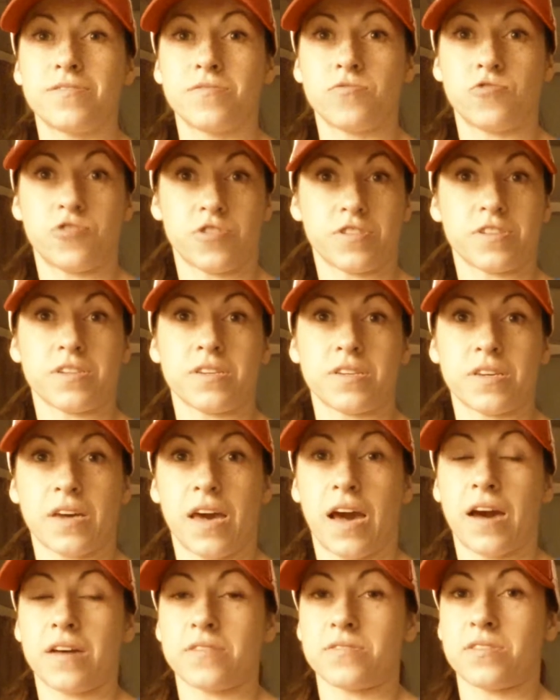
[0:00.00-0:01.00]
journey
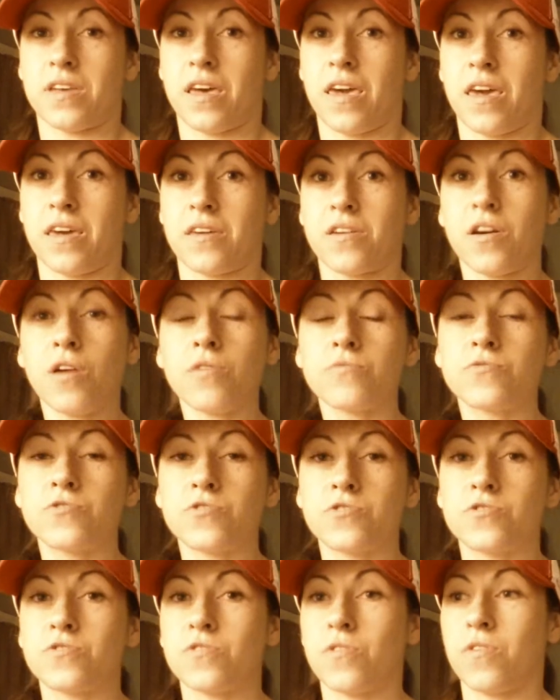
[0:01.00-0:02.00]
as a
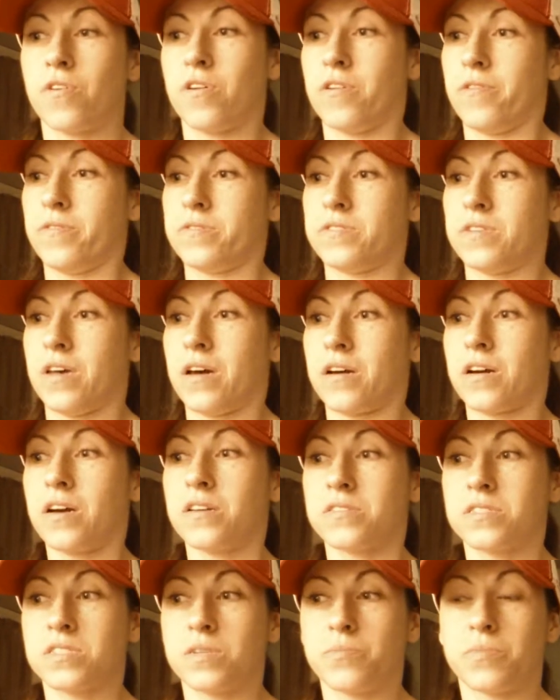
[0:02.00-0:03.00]
coach, as a
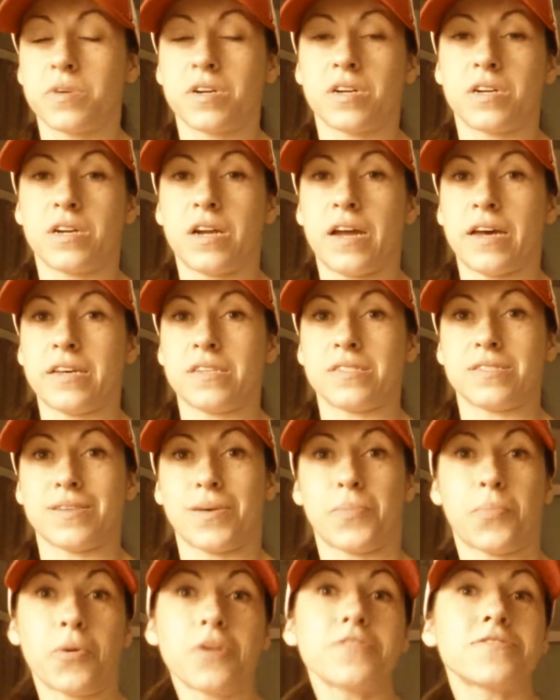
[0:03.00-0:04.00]
customer, as
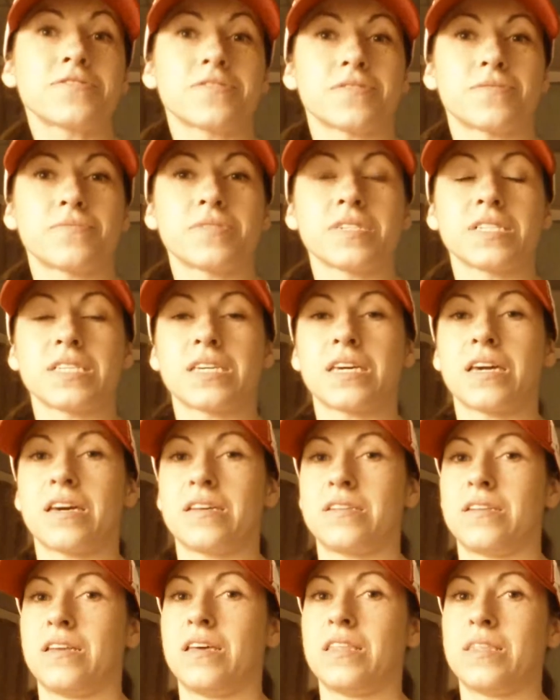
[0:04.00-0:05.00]
a person, really.
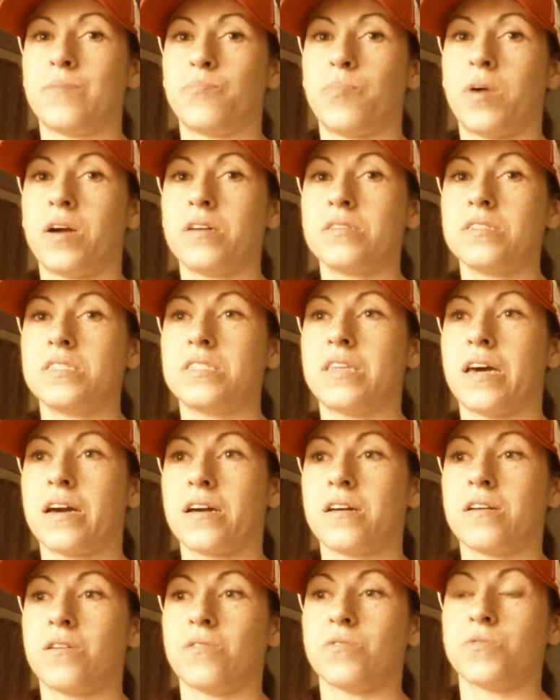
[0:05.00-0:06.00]
And partly
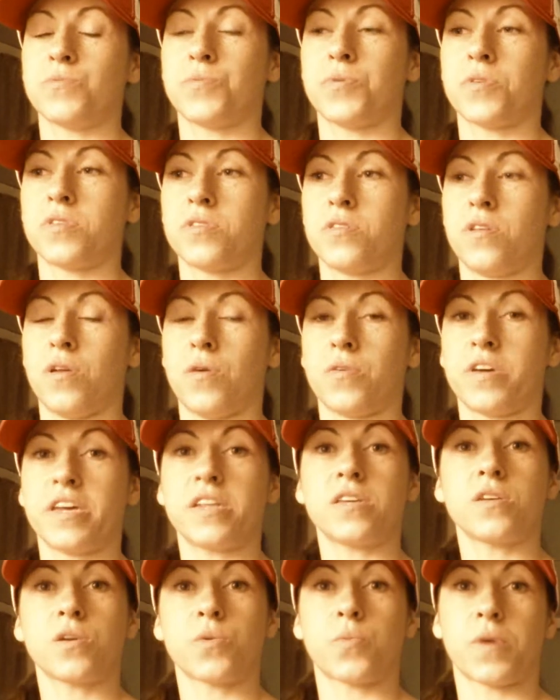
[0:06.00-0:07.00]
that goes with,
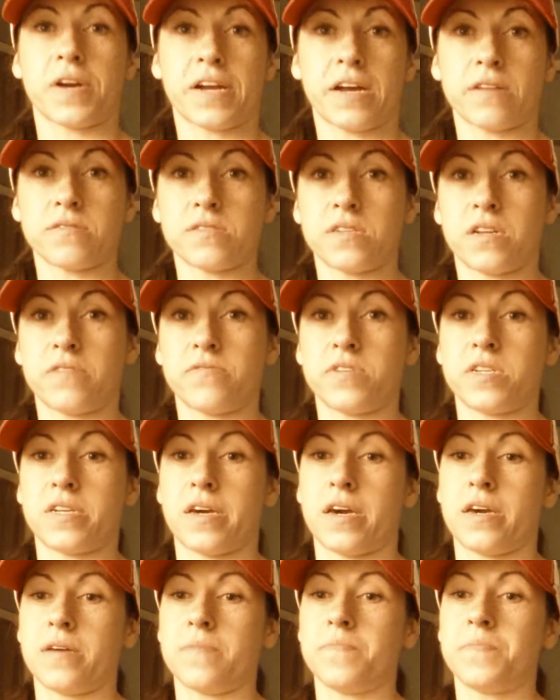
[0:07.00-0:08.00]
getting your workouts in every
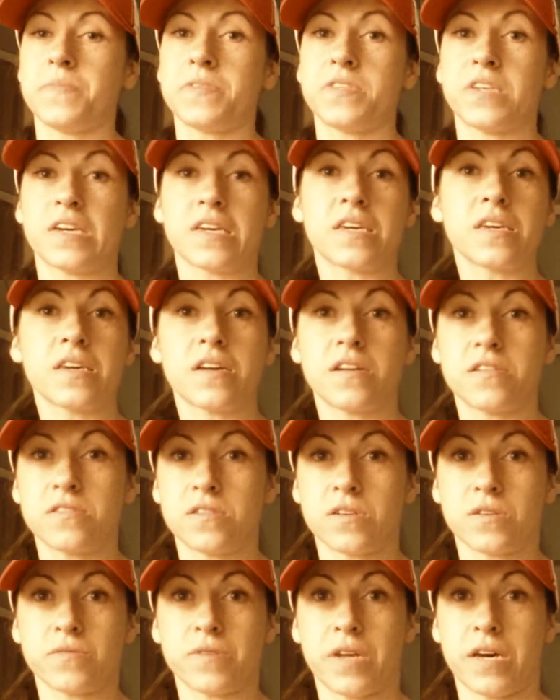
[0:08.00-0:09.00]
day, taking care of
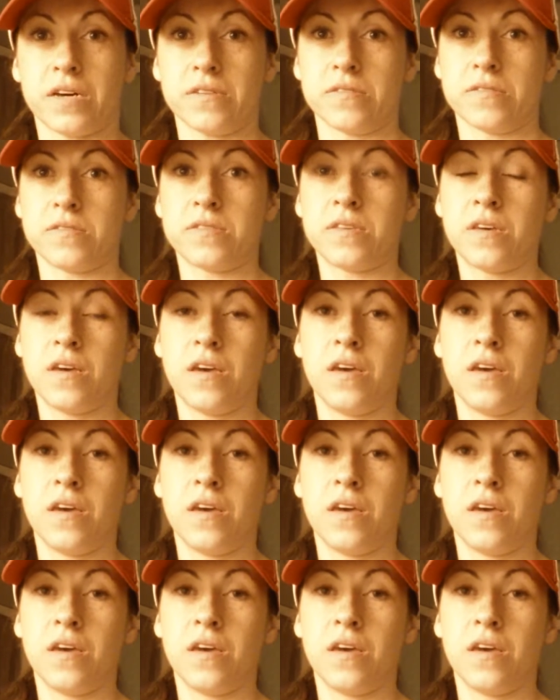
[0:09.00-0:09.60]
your own health.